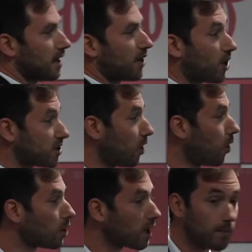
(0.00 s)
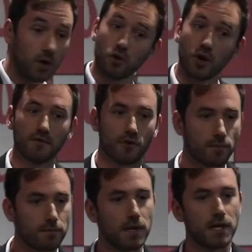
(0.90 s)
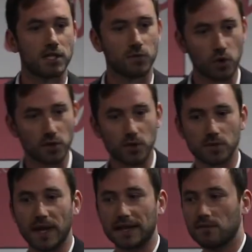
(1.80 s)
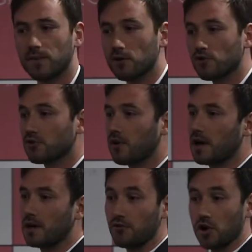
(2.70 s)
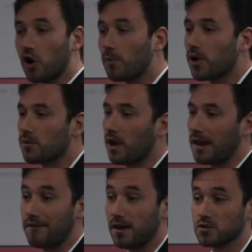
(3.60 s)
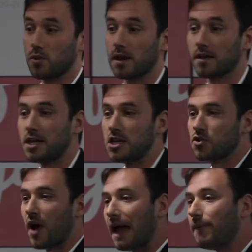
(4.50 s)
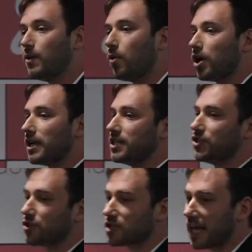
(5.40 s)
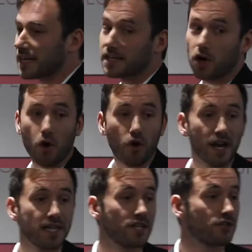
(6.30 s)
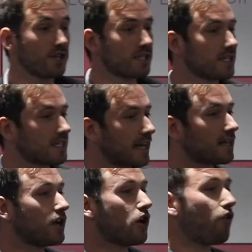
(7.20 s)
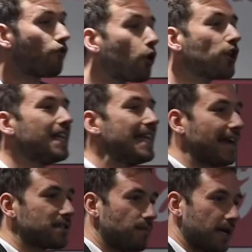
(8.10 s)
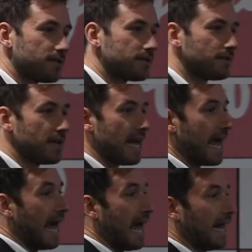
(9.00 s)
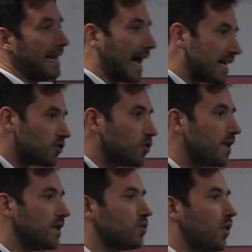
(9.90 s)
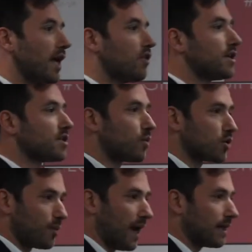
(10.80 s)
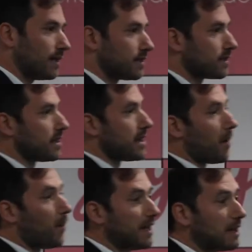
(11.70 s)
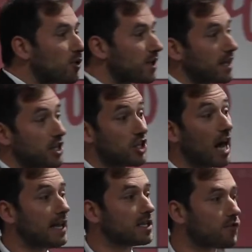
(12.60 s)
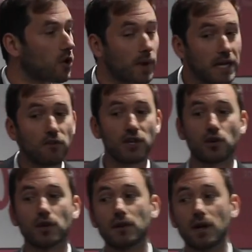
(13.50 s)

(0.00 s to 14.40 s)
across the whole club, not only from sports perspective, but also on the corporate level as well. So everyone is just like, the whole organization is designed for the next match. And it has to be this way under sports practice, but the challenge from an innovation